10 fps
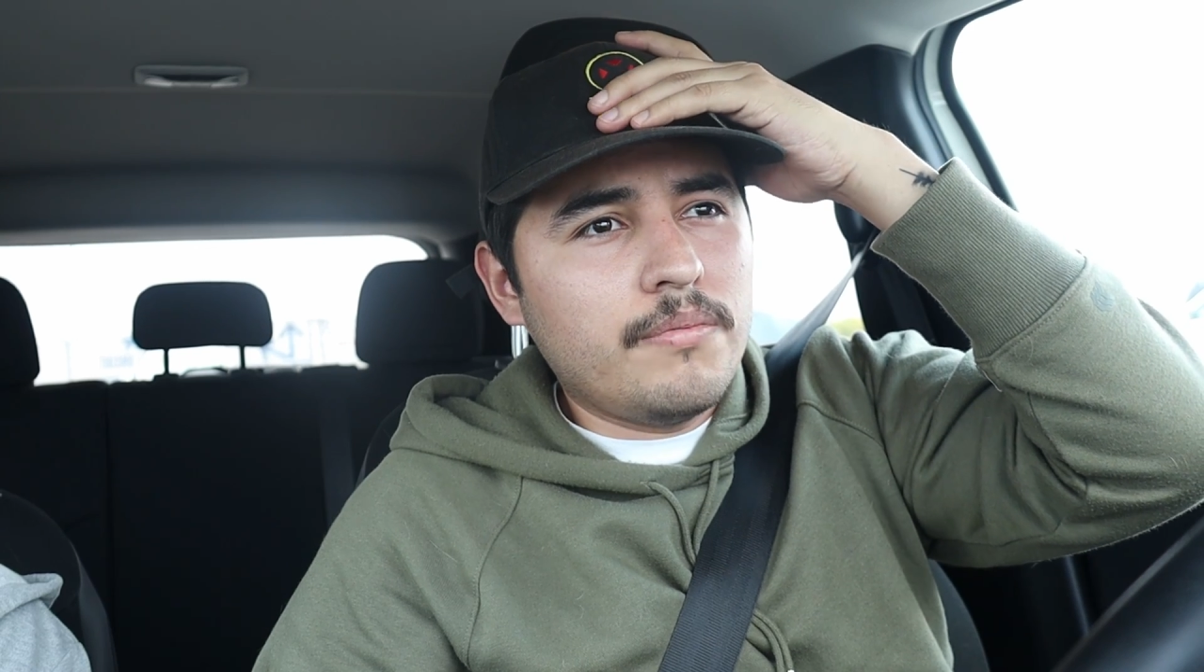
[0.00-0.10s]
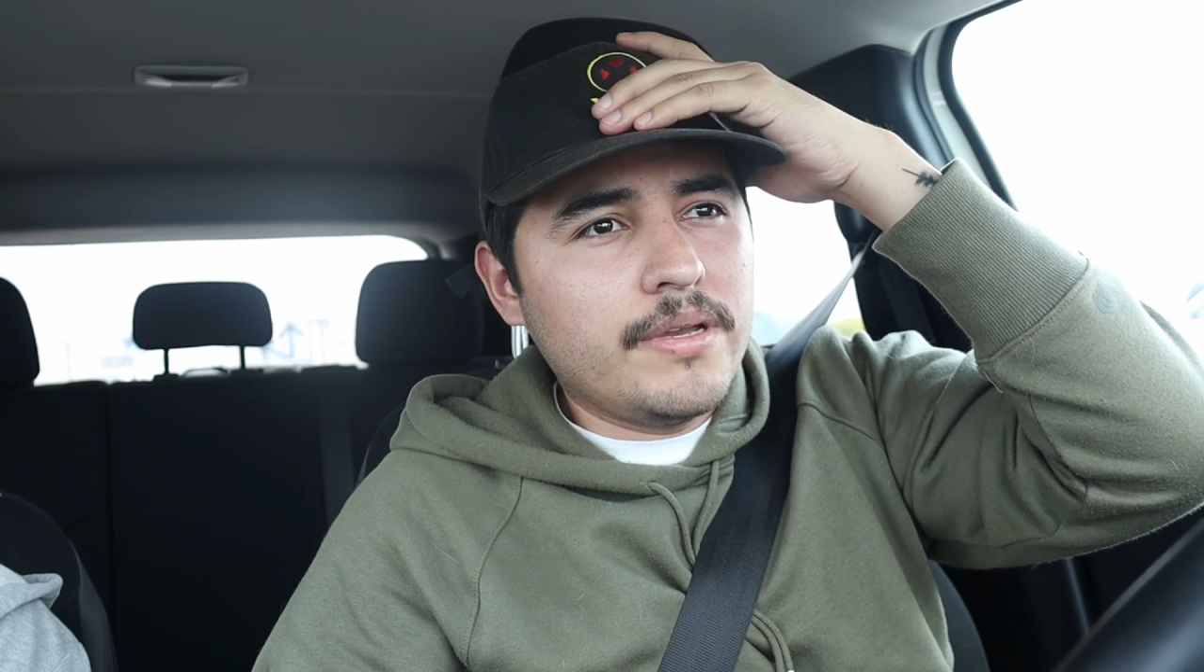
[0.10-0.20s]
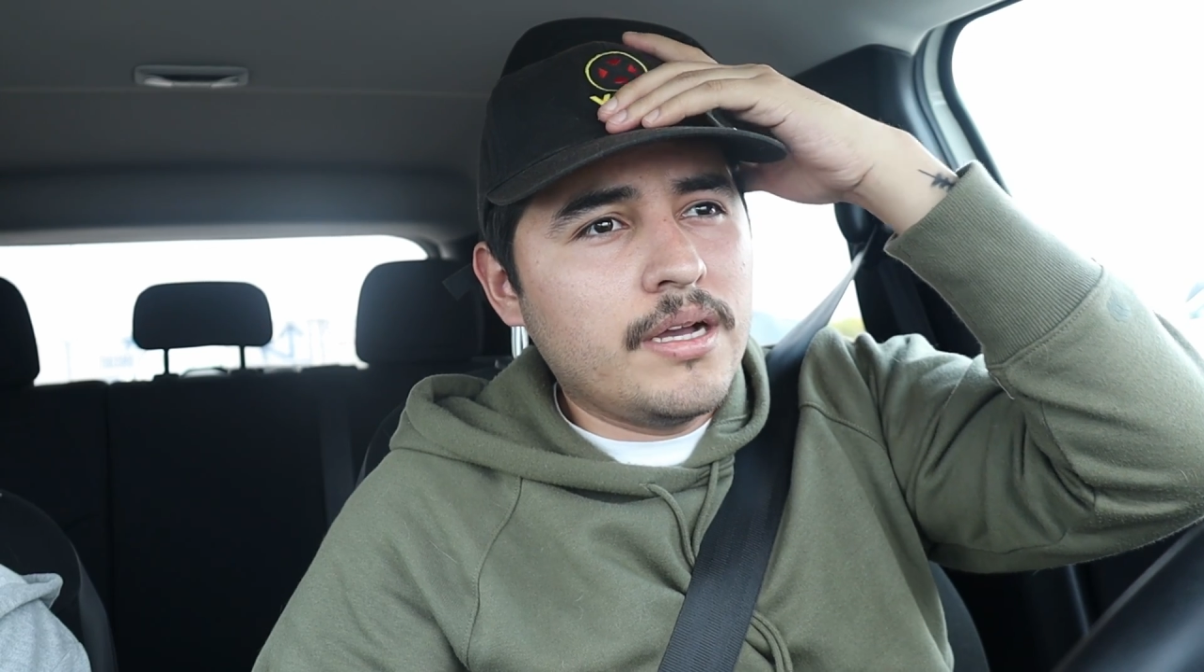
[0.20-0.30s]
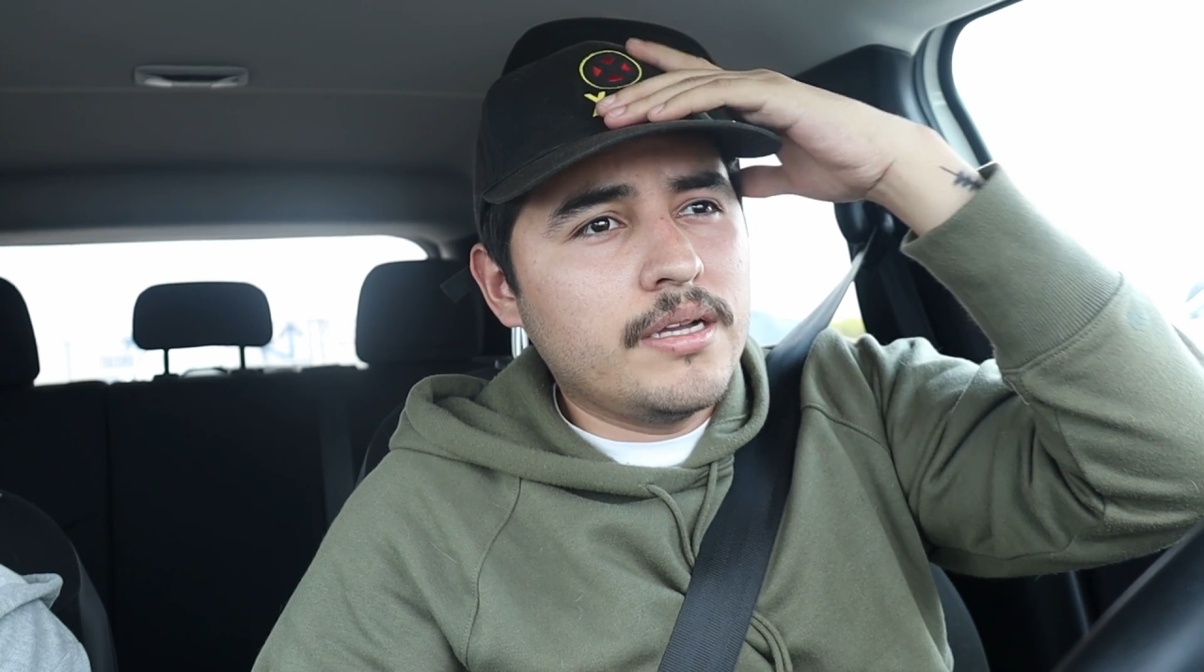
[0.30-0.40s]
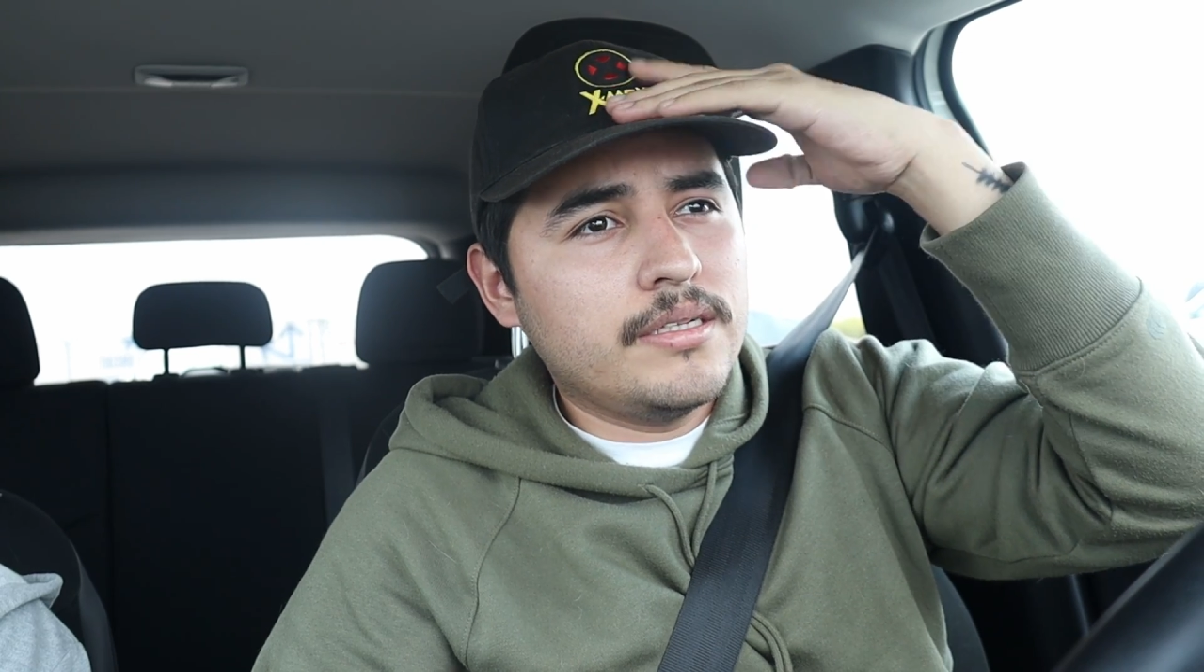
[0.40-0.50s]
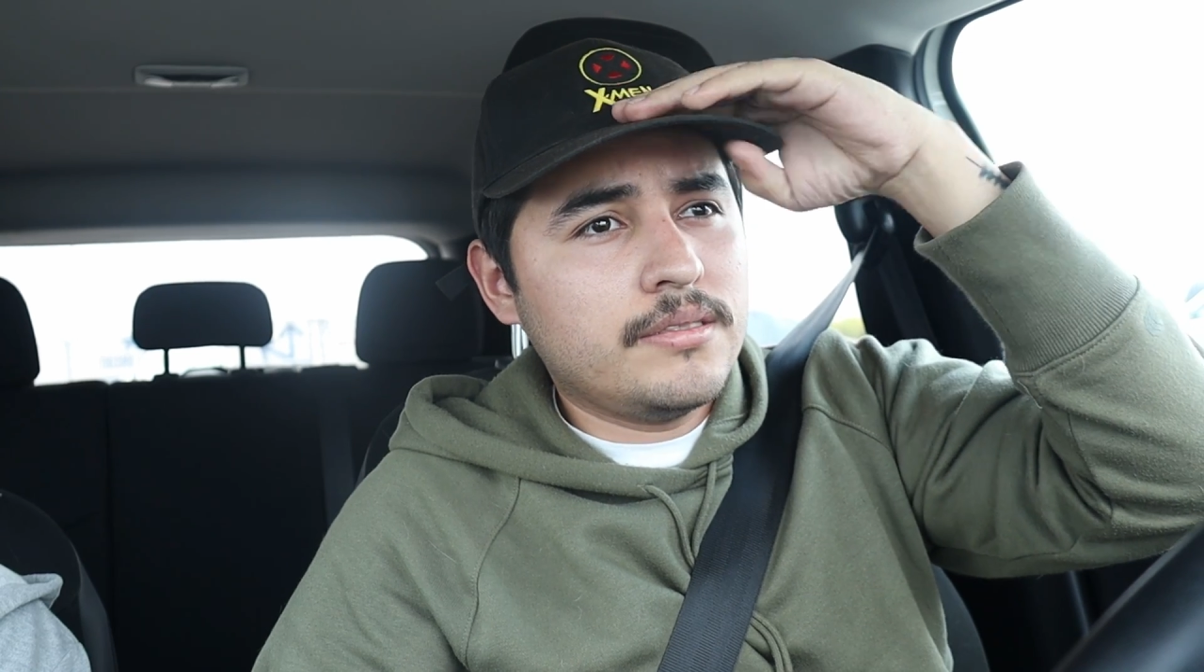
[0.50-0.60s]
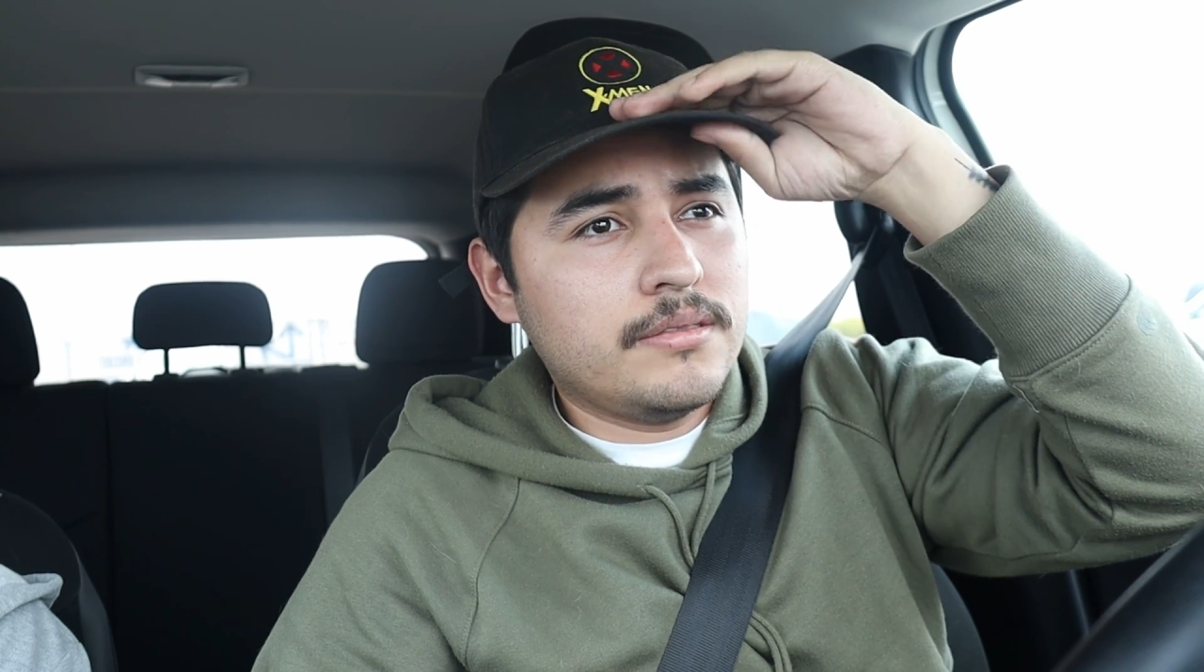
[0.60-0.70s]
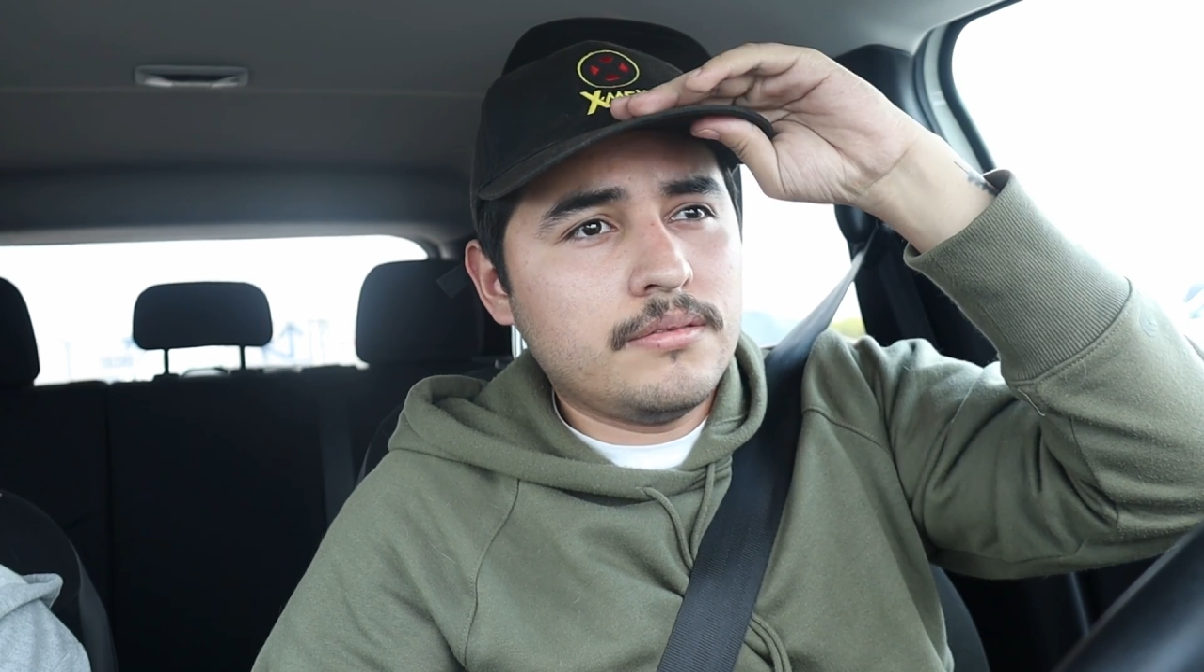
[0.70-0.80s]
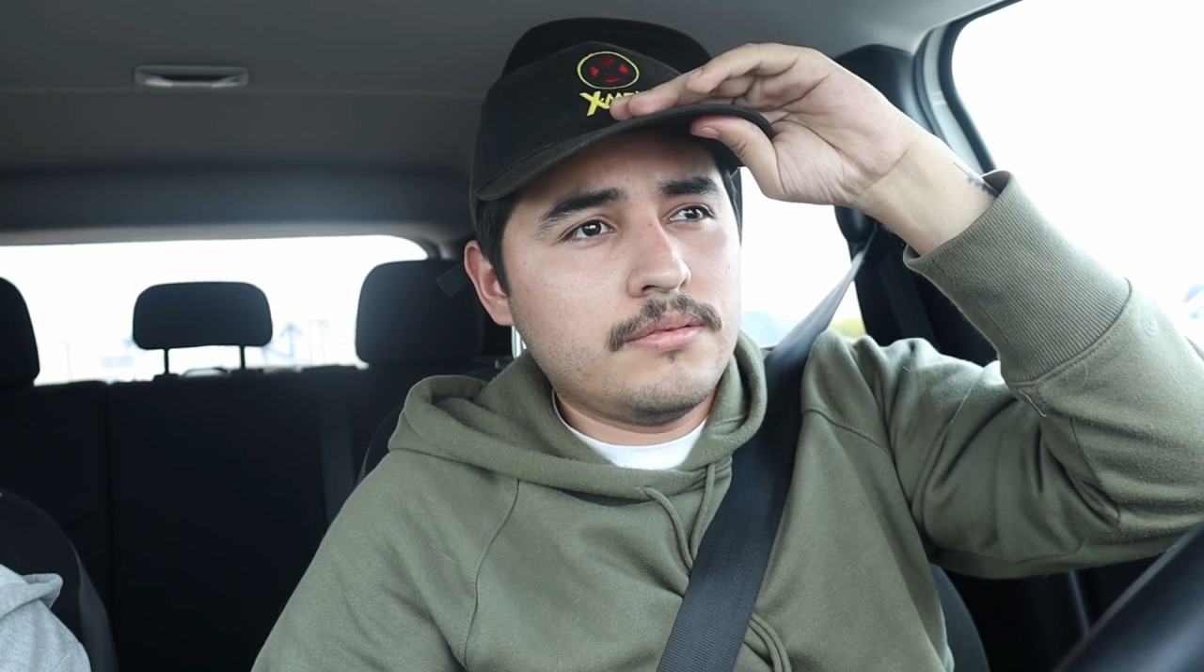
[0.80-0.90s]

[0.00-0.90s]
behind.